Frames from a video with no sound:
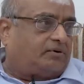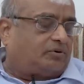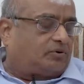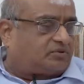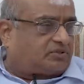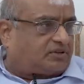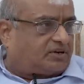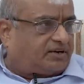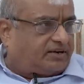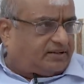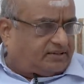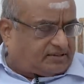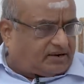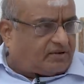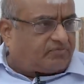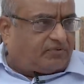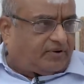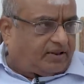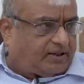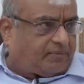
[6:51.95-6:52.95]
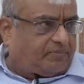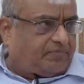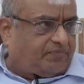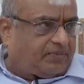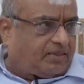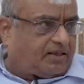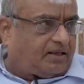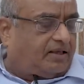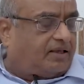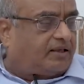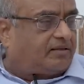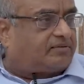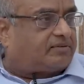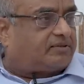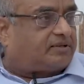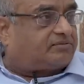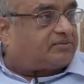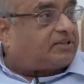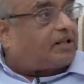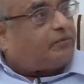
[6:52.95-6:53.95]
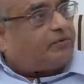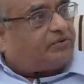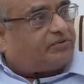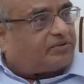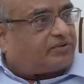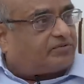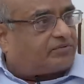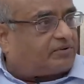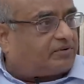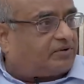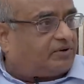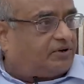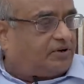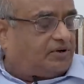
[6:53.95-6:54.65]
2/3 is roughly, is the services.